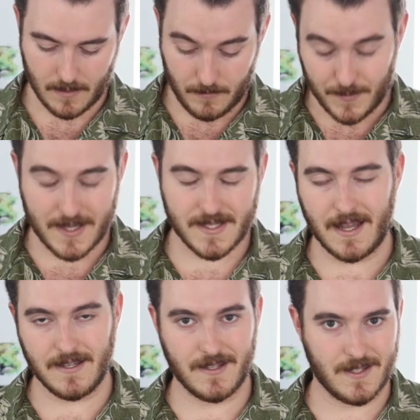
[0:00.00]
which makes
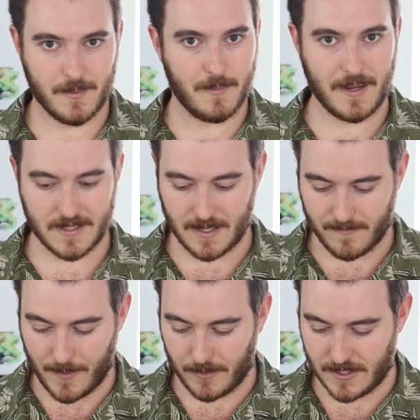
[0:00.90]
sense. That's some of the big stuff
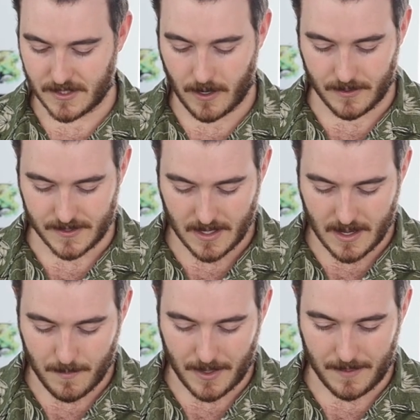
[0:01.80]
about these cards,
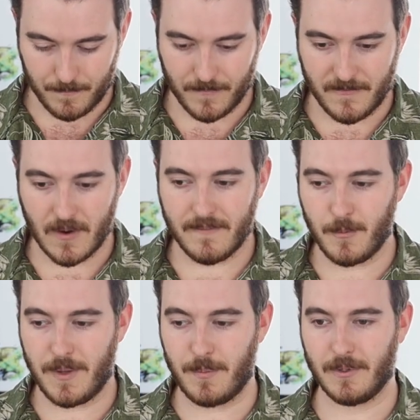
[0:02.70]
but very few
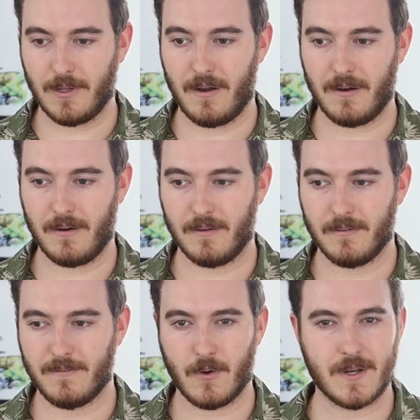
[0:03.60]
people are
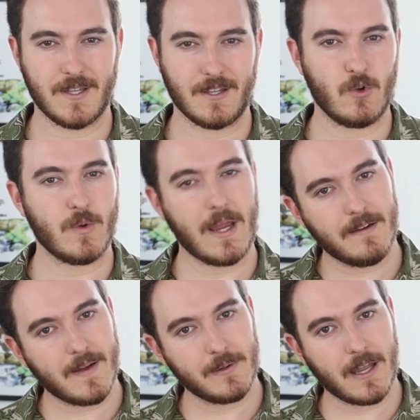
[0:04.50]
focused on the
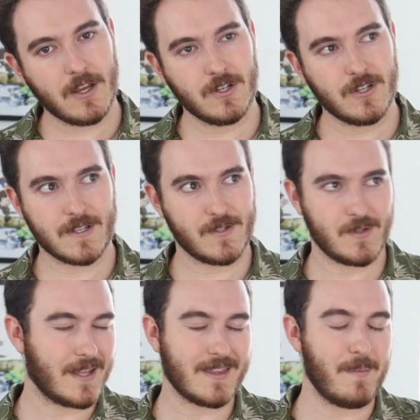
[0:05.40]
creative application just because there's
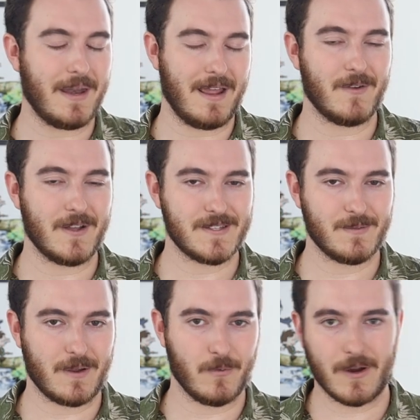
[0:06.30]
not that many of us.
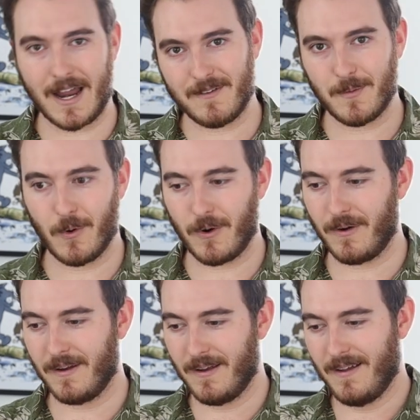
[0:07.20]
Like we're kind of a
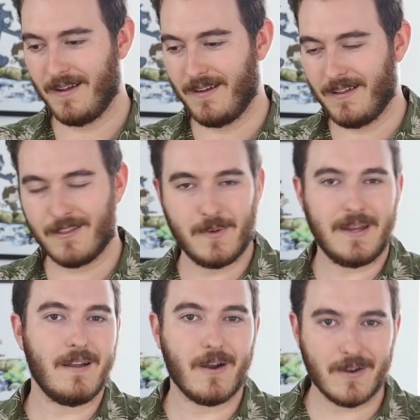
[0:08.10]
more
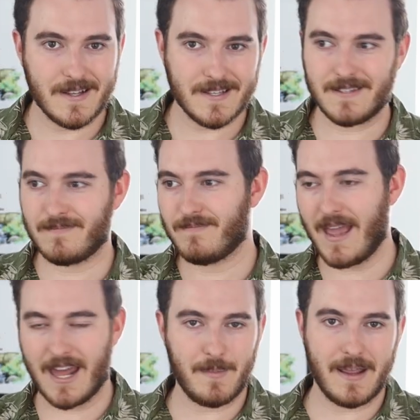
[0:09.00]
3D artist,
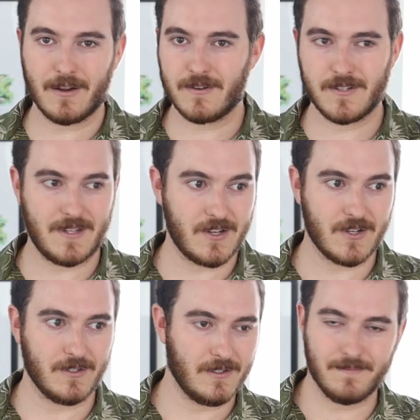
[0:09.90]
animators,
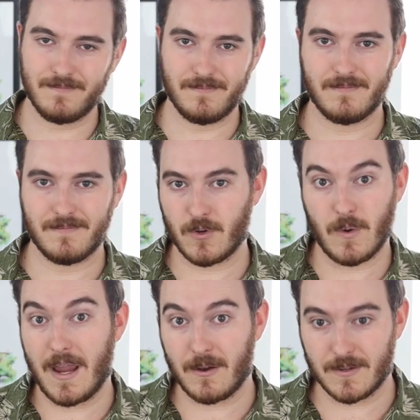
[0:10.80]
digital
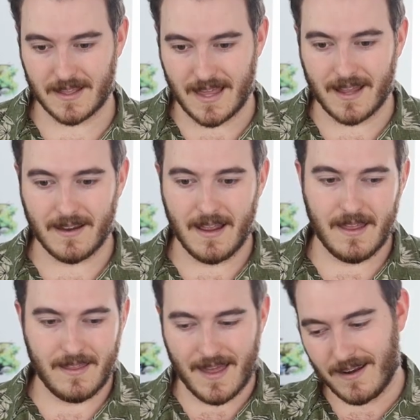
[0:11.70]
creators, like that
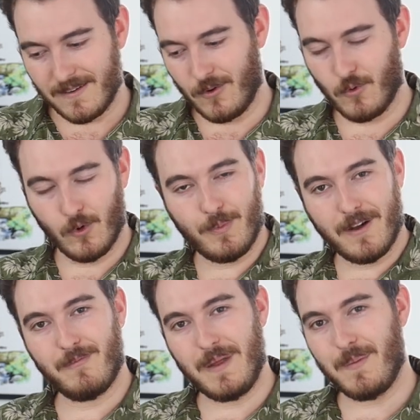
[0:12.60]
that group
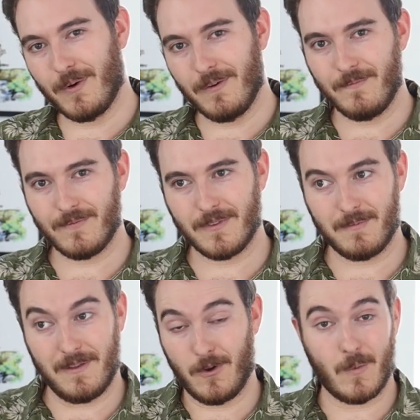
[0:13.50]
of people,
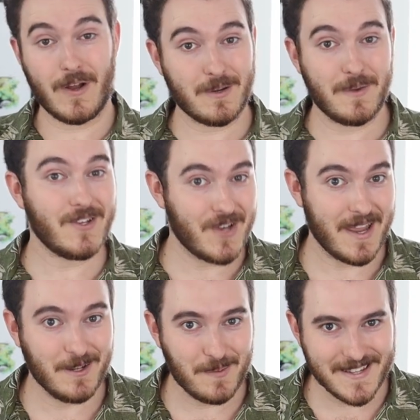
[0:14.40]
if you're watching my
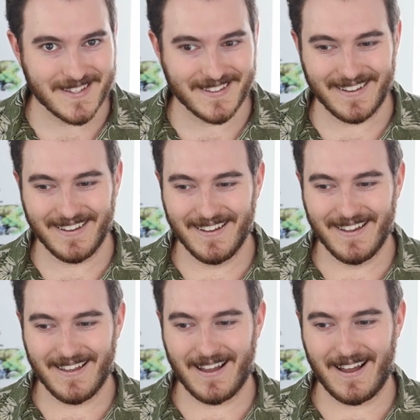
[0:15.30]
channel, basically,
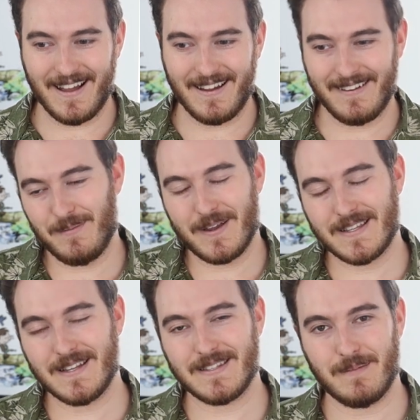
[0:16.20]
uh, it makes
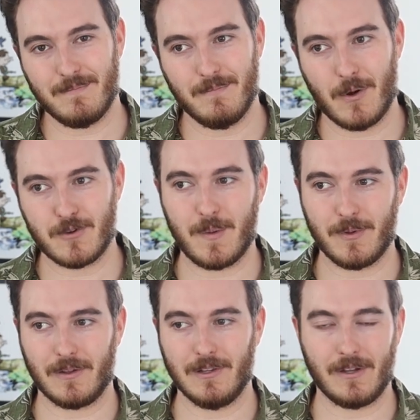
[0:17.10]
sense that most people
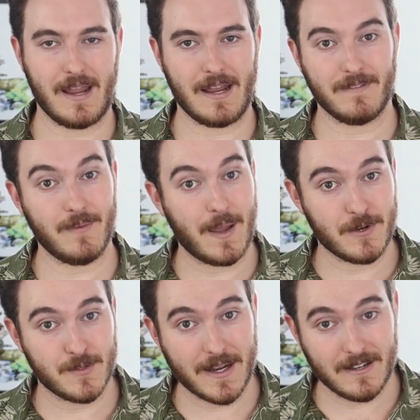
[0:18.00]
aren't looking at it from that
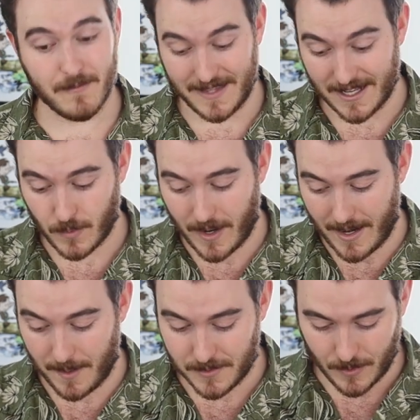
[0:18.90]
perspective, but that's why
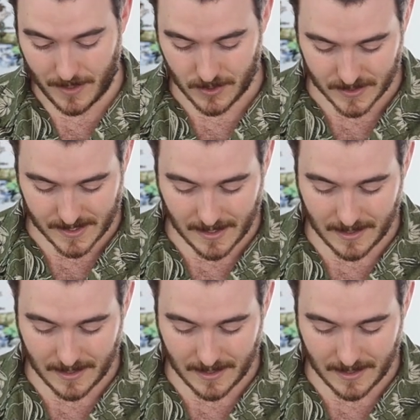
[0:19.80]
I'm so interested in